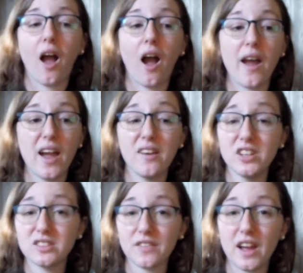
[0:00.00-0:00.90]
I
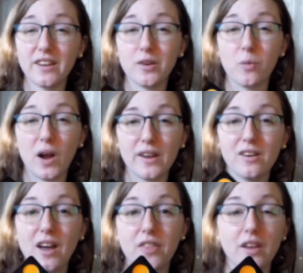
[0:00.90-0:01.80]
haven't done that in a while.
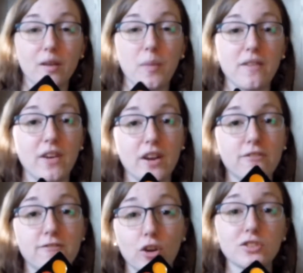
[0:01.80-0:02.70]
I think my very
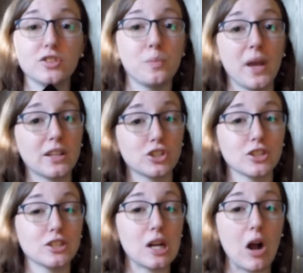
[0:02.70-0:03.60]
first
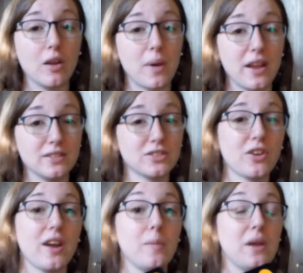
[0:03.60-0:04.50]
picture on my
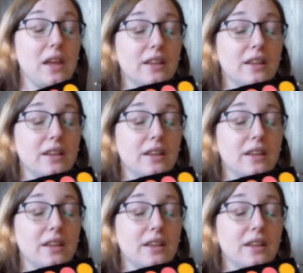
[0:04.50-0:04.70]
Instagram